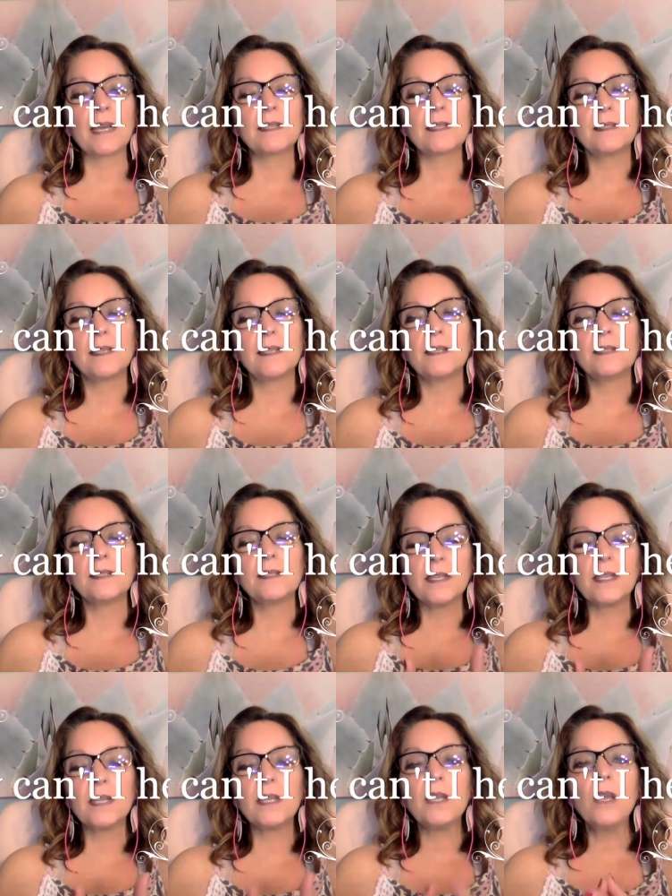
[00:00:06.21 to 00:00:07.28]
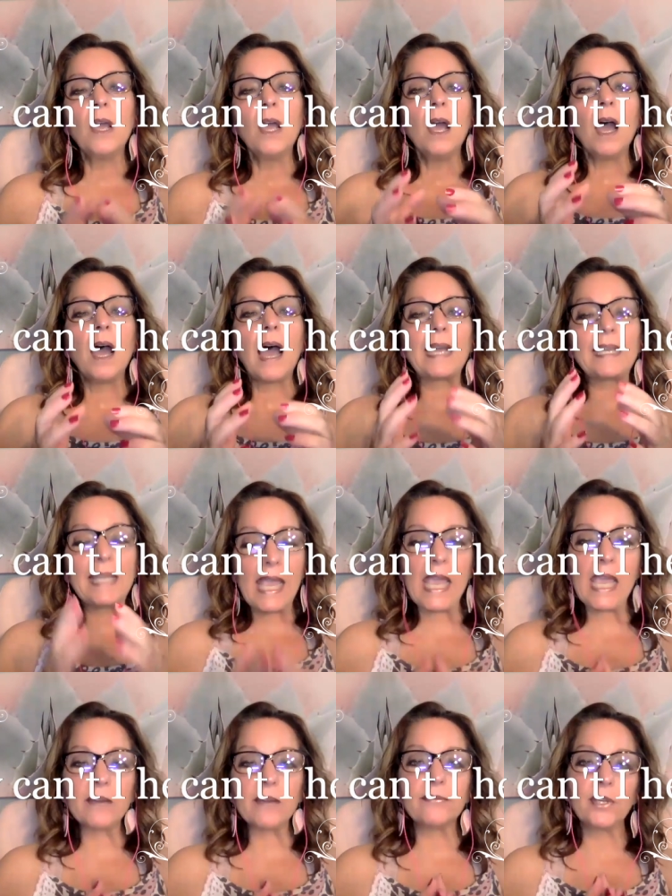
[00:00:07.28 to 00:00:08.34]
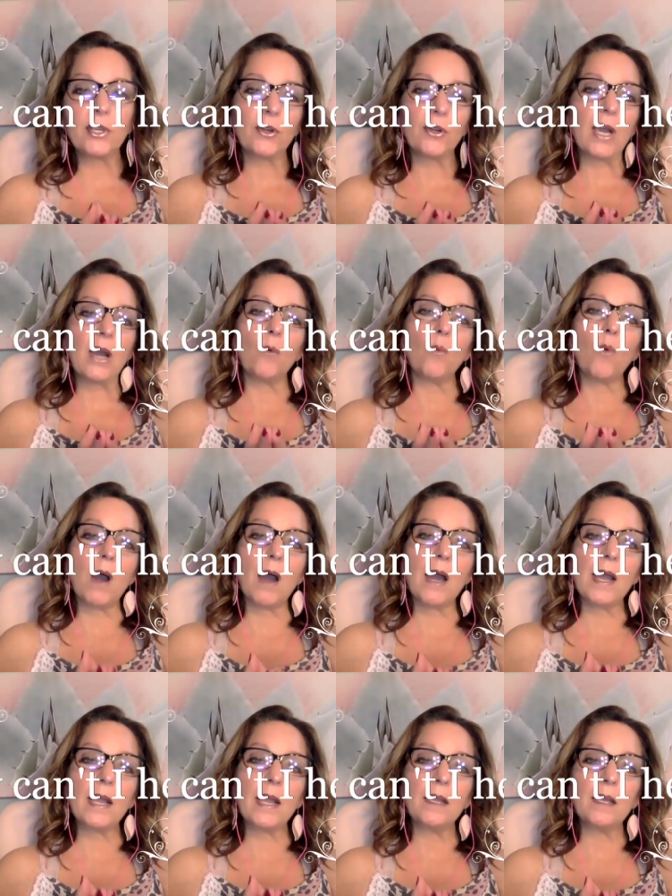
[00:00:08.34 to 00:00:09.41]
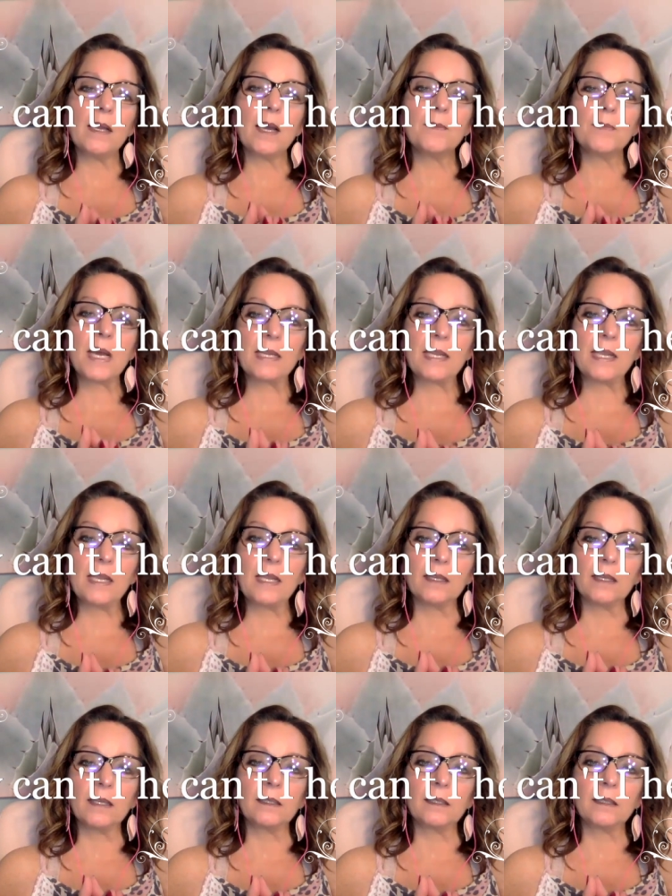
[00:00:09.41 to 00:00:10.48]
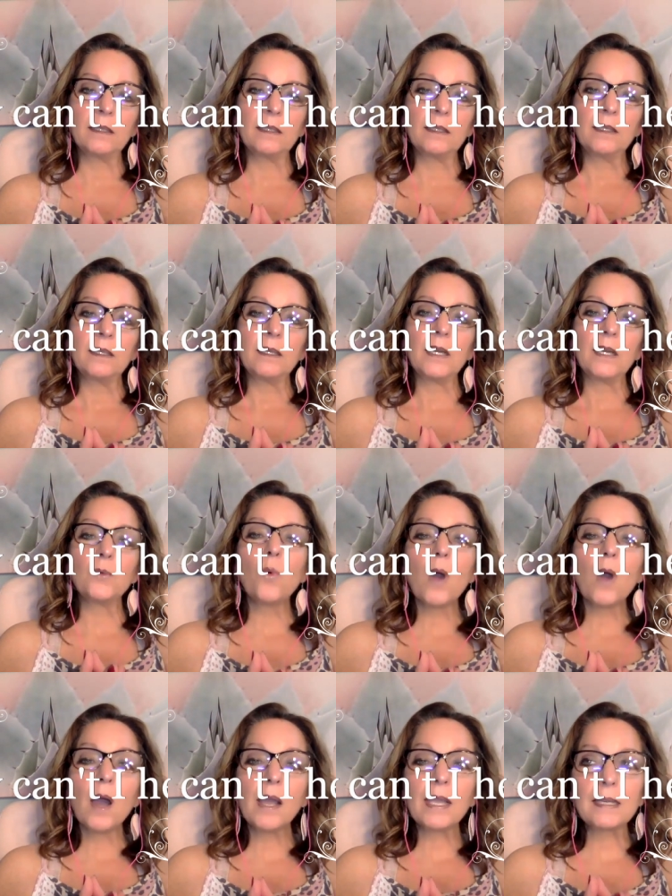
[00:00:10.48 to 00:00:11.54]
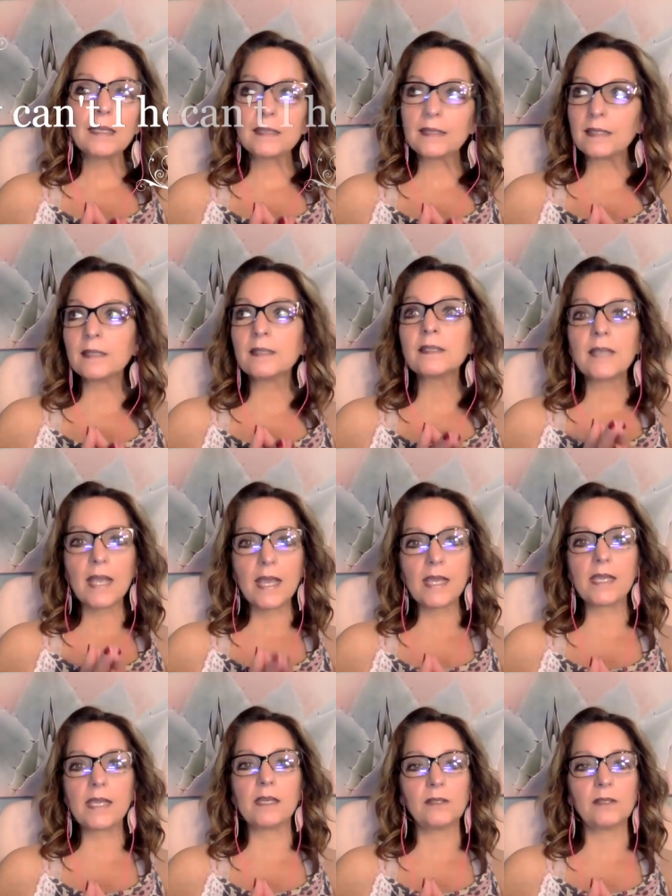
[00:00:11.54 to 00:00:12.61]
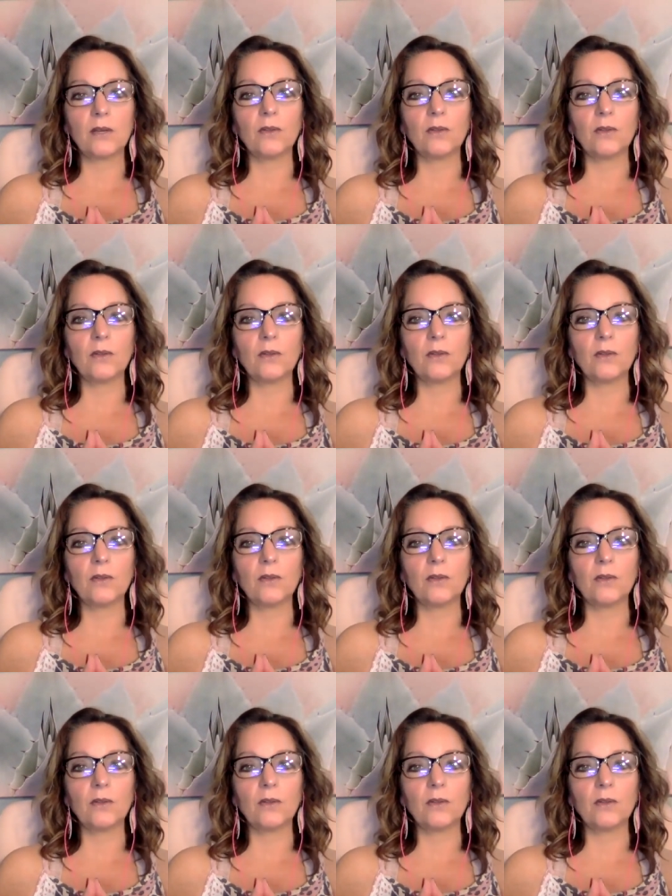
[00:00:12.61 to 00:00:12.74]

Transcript: They said, Cindy, I can't figure out why I'm not healing, and why is this taking so